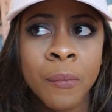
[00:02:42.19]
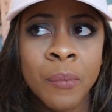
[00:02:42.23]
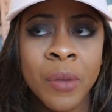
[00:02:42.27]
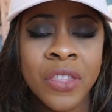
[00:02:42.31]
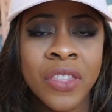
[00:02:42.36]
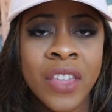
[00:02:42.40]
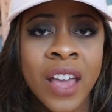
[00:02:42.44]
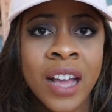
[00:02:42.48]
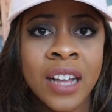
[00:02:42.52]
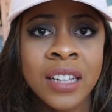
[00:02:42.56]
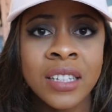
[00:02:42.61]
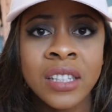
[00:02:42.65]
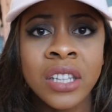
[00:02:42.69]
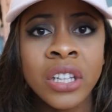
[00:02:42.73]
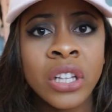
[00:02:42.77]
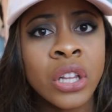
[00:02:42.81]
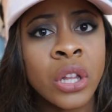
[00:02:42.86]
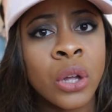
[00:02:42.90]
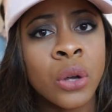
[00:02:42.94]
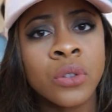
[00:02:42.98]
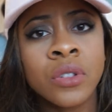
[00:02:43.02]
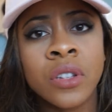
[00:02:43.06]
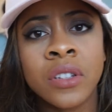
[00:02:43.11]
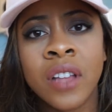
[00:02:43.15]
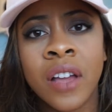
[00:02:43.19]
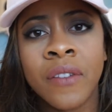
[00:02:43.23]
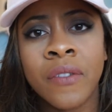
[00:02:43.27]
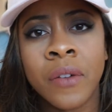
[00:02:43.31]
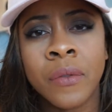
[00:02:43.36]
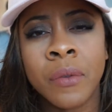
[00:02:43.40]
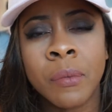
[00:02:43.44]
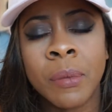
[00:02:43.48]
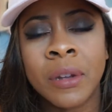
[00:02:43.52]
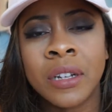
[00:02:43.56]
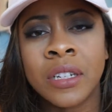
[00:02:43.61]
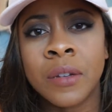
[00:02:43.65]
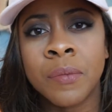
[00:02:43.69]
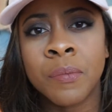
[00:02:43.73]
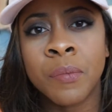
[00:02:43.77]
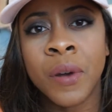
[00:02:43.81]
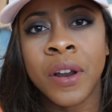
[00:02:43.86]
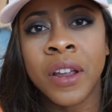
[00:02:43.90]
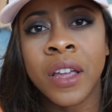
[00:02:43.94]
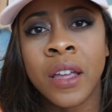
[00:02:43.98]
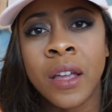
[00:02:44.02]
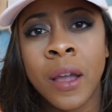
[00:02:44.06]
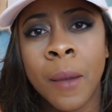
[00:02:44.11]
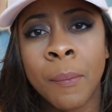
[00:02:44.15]
But that's the closest I've ever been to
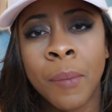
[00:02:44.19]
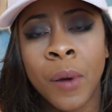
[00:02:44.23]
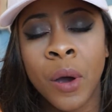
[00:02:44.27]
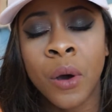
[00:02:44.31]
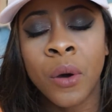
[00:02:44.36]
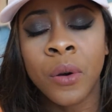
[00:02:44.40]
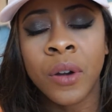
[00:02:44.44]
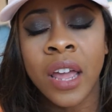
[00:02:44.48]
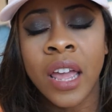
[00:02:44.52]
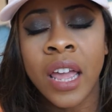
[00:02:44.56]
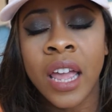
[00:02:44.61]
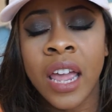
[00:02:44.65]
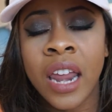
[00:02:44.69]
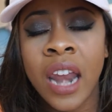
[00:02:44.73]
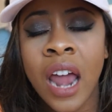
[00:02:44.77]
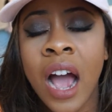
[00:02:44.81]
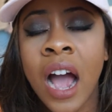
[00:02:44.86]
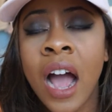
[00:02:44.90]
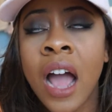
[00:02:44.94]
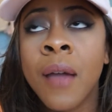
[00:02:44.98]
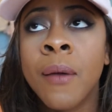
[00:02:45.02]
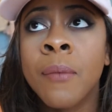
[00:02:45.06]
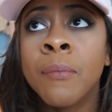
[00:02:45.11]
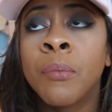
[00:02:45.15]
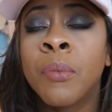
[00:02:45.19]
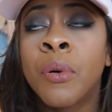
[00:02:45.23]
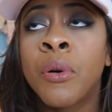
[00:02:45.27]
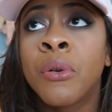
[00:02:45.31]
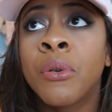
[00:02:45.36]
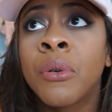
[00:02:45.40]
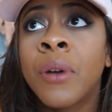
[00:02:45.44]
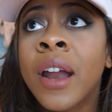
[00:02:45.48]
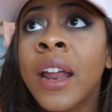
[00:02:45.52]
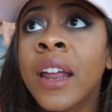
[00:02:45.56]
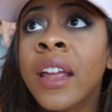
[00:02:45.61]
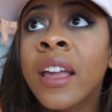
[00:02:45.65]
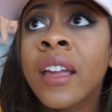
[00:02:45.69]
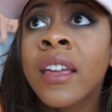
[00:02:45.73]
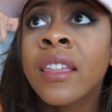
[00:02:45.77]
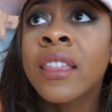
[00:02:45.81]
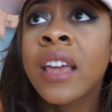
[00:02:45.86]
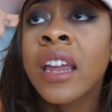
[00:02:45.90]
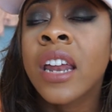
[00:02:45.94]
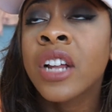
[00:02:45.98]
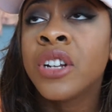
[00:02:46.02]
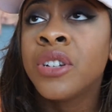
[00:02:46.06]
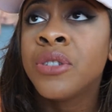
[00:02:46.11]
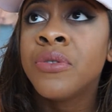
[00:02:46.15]
breaking a bone, and I am praying
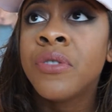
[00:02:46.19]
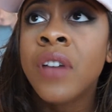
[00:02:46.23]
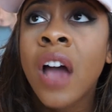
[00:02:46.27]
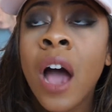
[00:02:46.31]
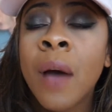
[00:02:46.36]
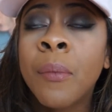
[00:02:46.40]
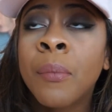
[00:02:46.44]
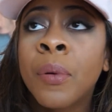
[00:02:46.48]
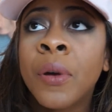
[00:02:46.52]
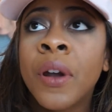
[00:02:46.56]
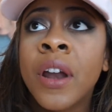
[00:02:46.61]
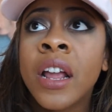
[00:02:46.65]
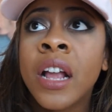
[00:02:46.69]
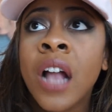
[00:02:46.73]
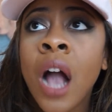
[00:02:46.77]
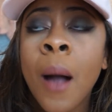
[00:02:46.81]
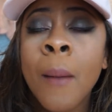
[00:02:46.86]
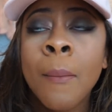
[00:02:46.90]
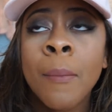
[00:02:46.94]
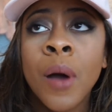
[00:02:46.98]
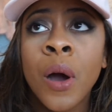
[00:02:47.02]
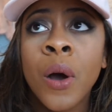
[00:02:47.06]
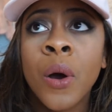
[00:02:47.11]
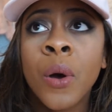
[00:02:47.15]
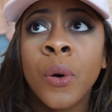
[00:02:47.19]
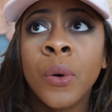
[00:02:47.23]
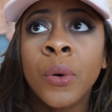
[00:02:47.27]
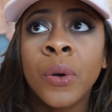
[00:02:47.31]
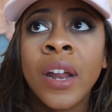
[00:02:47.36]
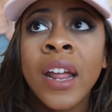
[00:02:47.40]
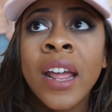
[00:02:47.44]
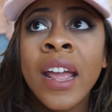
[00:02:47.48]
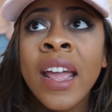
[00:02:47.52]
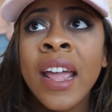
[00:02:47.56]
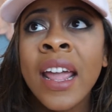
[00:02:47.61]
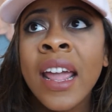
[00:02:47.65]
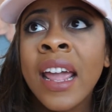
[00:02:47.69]
that I do not break a bone